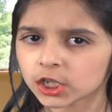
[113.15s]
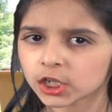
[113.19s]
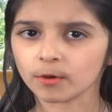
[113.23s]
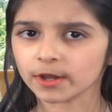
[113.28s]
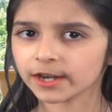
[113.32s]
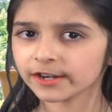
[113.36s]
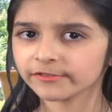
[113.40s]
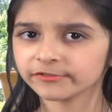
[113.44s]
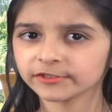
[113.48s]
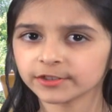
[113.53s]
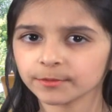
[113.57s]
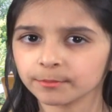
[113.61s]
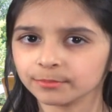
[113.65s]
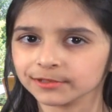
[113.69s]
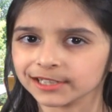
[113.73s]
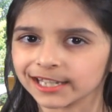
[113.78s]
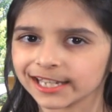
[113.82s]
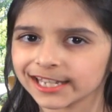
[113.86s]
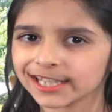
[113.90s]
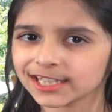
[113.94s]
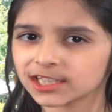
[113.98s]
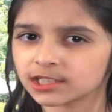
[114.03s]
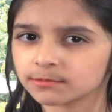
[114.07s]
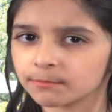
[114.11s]
What if the
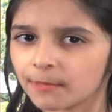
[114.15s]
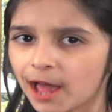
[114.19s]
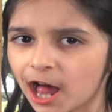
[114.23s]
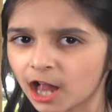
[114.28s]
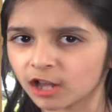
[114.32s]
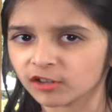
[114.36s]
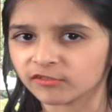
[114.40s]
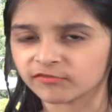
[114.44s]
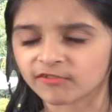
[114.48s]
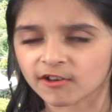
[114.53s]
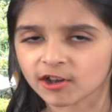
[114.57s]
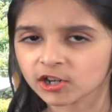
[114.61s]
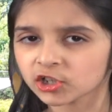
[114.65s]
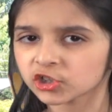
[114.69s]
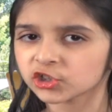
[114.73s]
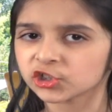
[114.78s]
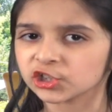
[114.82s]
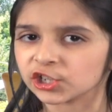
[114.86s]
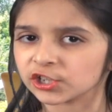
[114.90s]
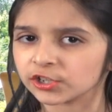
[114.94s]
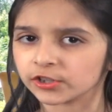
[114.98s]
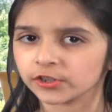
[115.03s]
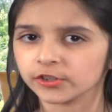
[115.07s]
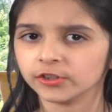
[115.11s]
blades
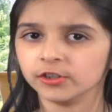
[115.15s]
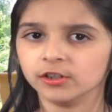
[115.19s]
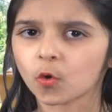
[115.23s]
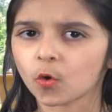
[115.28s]
malfunction